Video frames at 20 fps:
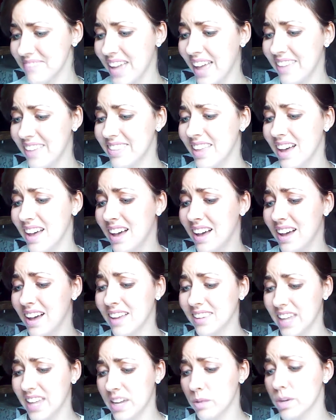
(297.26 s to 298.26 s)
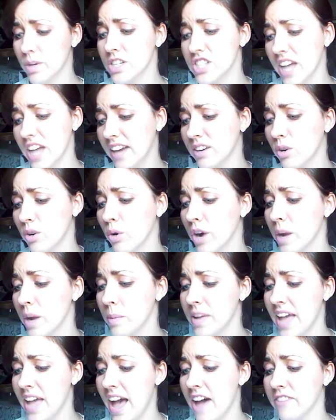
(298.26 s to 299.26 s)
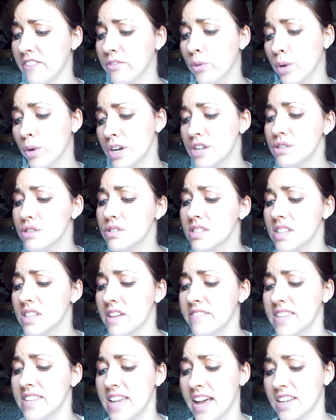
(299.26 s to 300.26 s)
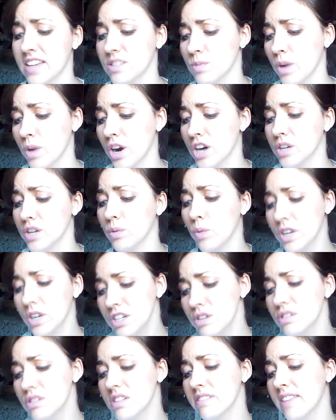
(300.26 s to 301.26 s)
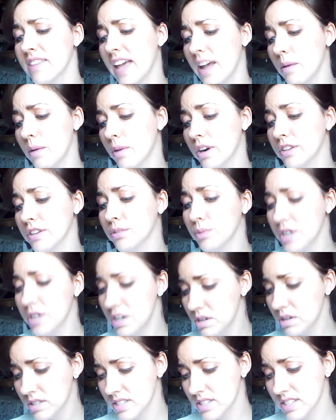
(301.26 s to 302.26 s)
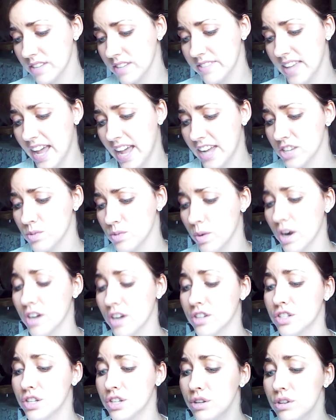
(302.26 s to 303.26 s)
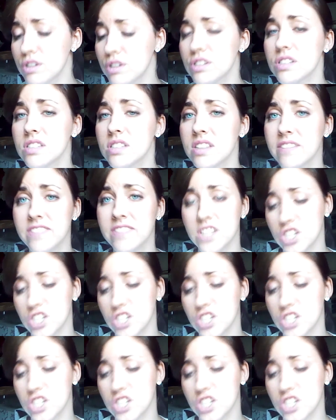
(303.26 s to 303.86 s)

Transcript: The language category, we have 4 uses of the S word, 1 use of the A word, 3 uses of the H word, 2 uses of the